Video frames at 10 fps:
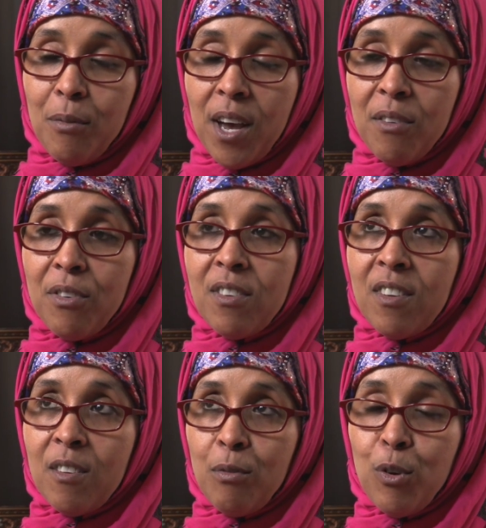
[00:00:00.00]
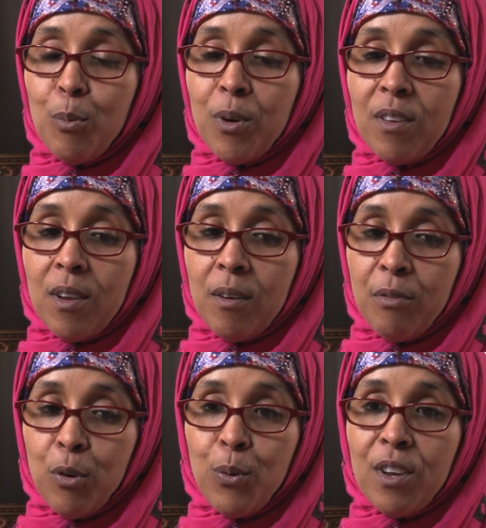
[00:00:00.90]
I visited few month, uh, a
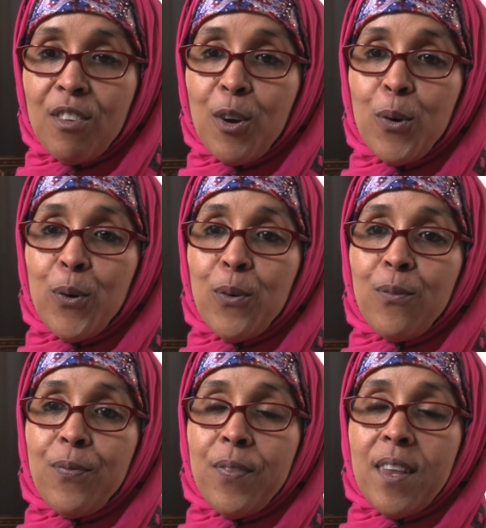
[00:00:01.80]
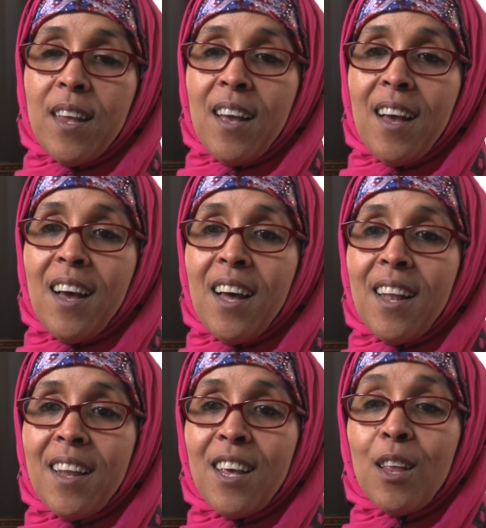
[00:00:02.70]
few weeks ago,
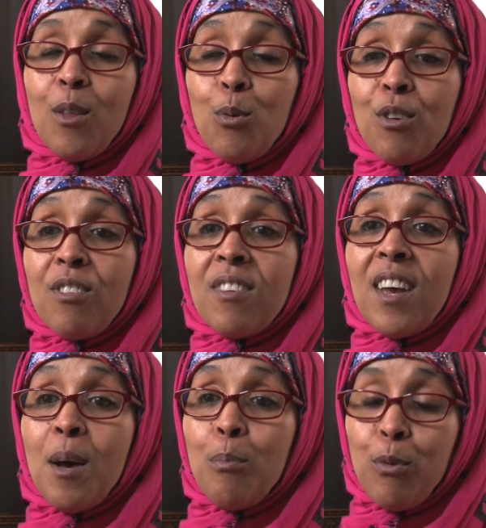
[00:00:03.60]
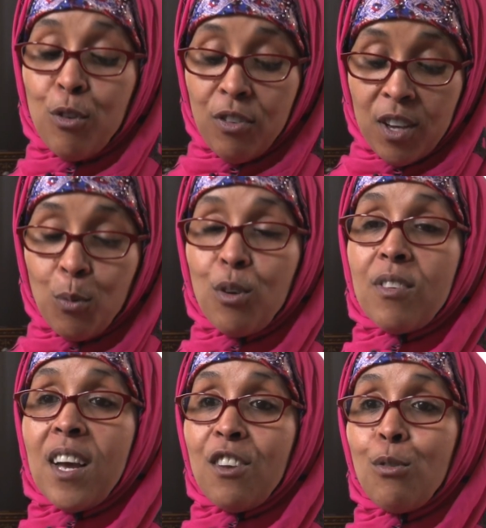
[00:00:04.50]
and it was approaching. It
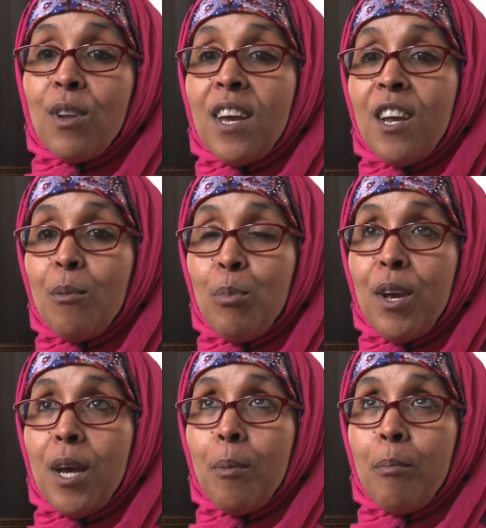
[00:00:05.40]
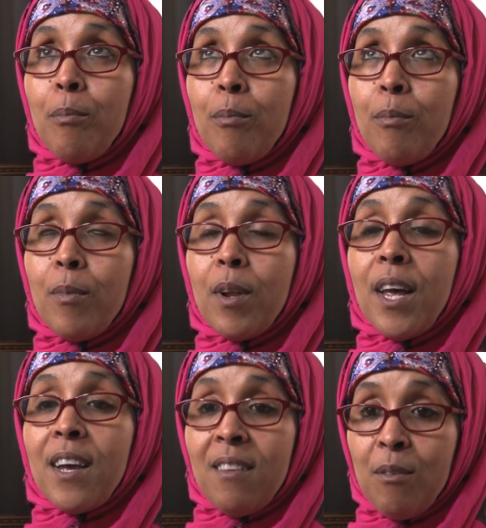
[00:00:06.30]
was actually 8 p.m.
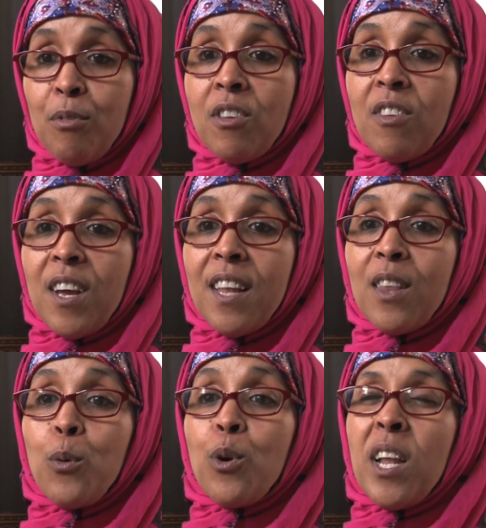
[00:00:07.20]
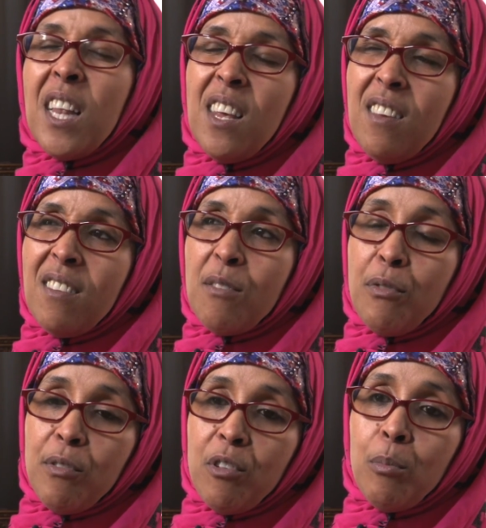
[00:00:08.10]
like the visiting, and there were at least
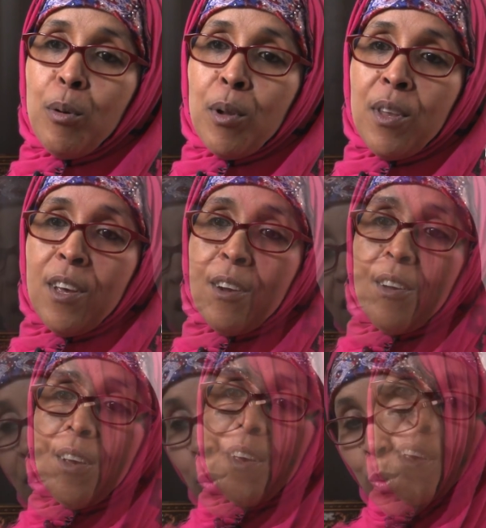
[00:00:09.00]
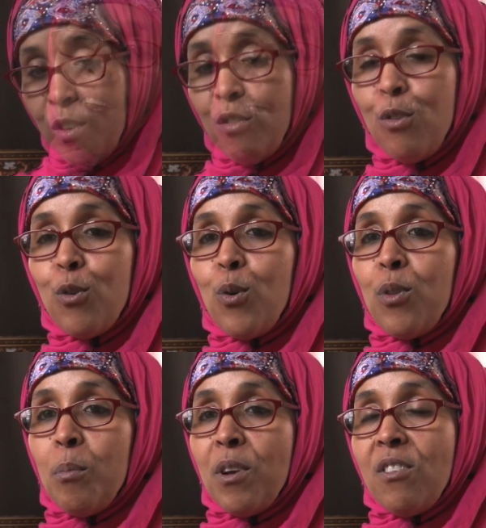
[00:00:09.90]
50 people there. Once you know
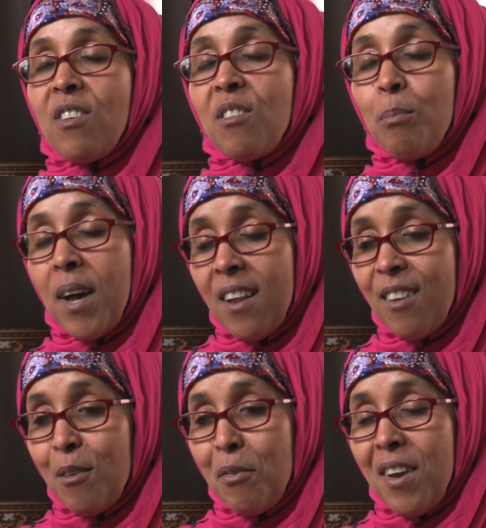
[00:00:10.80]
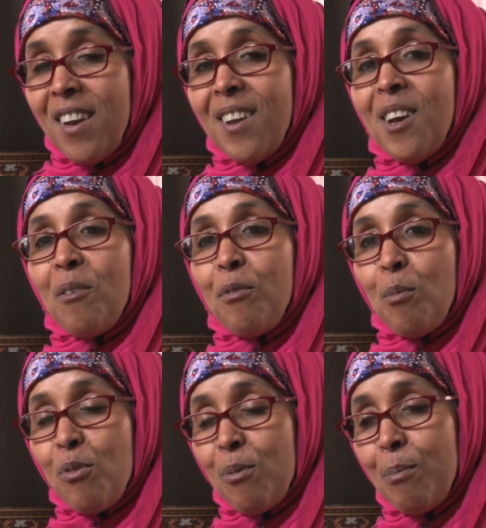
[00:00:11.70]
the patient's palliative care and
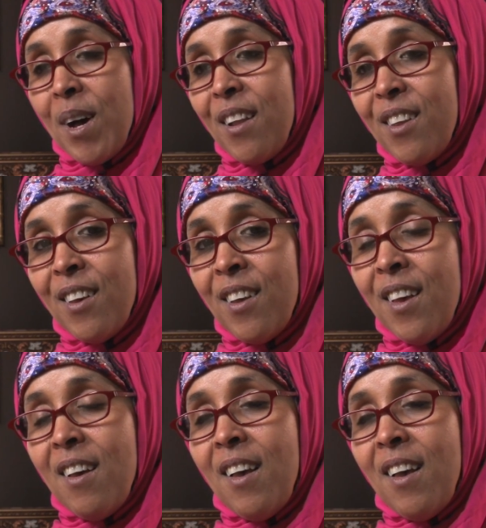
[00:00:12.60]
from Somalia,